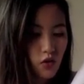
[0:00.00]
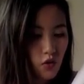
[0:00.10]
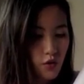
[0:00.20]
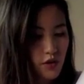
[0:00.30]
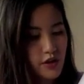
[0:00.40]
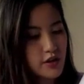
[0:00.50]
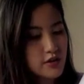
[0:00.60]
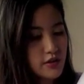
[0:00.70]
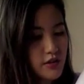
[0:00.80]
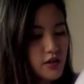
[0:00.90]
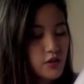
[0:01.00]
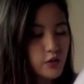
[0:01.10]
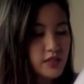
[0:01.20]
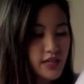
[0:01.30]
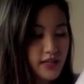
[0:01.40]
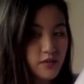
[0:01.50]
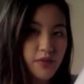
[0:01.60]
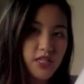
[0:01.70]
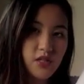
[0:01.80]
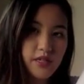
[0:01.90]
or you can take the
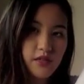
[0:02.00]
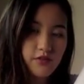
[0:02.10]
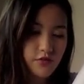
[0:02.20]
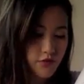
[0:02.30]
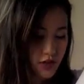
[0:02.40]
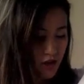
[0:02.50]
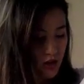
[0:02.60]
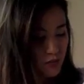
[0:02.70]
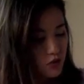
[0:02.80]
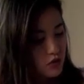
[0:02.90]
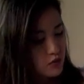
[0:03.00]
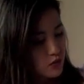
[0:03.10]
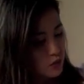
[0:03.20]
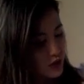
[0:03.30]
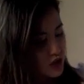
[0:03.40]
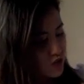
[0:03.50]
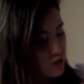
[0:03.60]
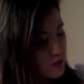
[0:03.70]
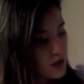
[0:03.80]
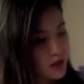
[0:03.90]
measurement of your front armhole, which for
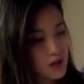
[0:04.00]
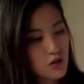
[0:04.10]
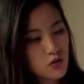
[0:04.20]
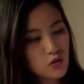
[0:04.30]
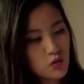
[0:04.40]
me